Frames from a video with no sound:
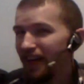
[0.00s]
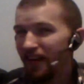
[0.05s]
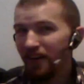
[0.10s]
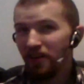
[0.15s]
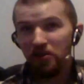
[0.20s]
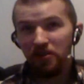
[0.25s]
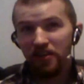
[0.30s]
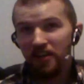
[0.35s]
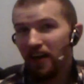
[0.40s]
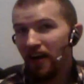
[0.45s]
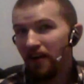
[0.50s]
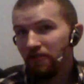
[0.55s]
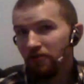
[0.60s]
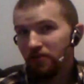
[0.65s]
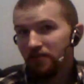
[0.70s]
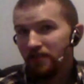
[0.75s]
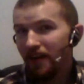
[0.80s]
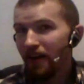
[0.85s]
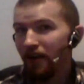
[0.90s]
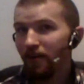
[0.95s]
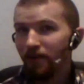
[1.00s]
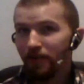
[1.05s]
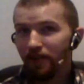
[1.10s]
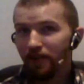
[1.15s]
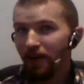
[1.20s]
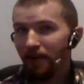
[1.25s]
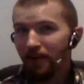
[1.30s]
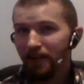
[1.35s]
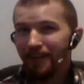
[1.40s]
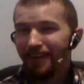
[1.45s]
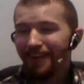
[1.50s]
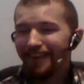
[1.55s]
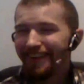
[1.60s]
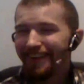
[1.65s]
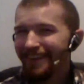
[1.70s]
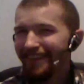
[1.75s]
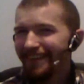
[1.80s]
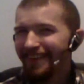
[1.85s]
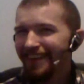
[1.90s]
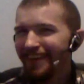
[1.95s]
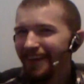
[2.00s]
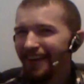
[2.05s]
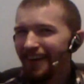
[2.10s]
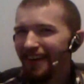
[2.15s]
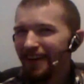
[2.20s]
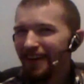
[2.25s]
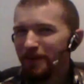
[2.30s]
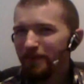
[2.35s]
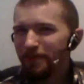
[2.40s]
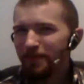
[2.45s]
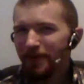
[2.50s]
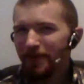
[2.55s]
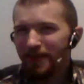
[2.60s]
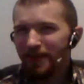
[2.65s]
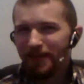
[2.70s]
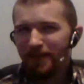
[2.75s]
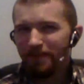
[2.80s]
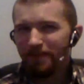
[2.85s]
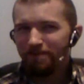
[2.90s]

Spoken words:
You know, you can have a retired god, but